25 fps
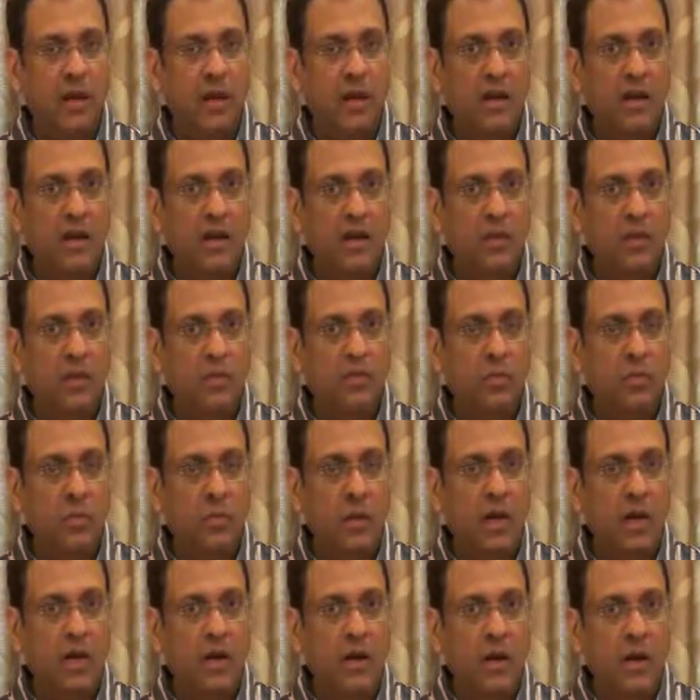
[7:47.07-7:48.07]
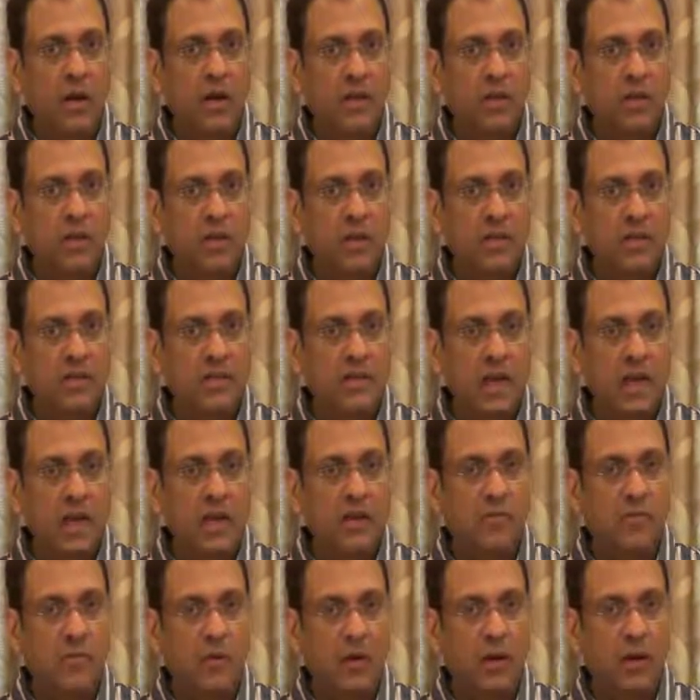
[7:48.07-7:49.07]
it looks weak to test
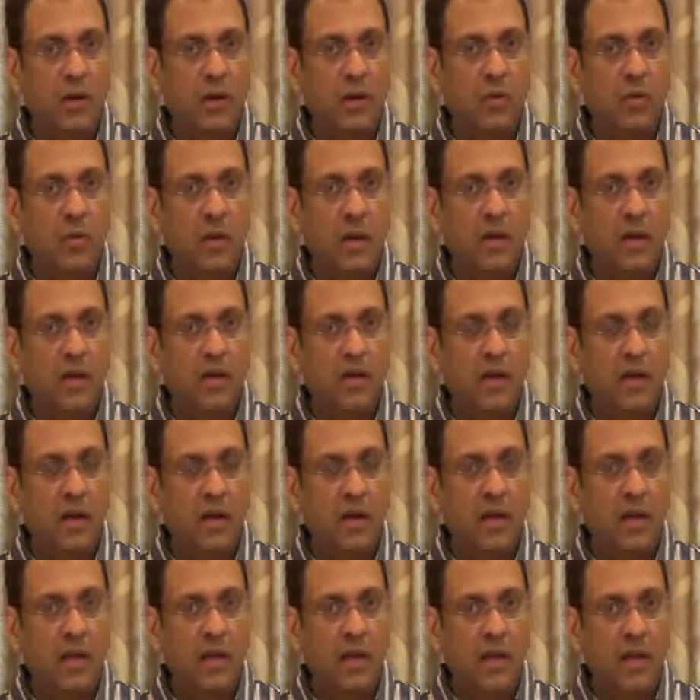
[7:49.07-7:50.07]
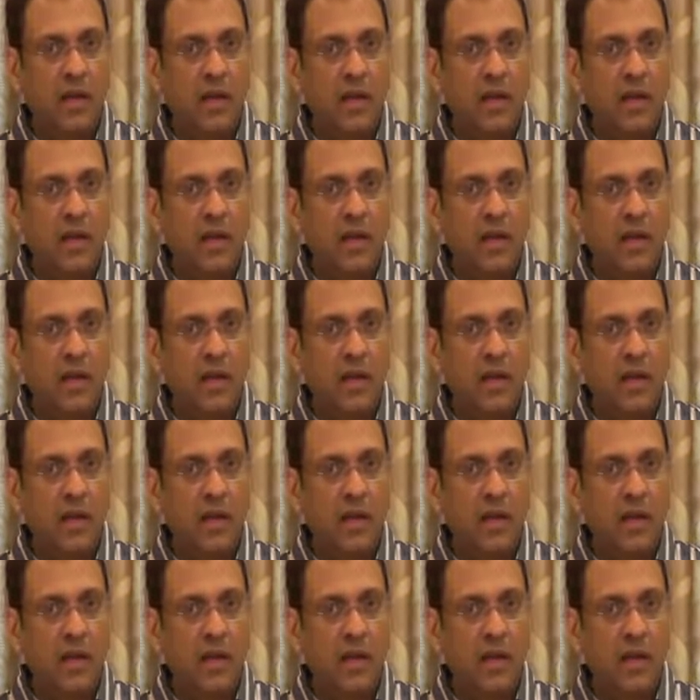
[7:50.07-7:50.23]
840 to 830.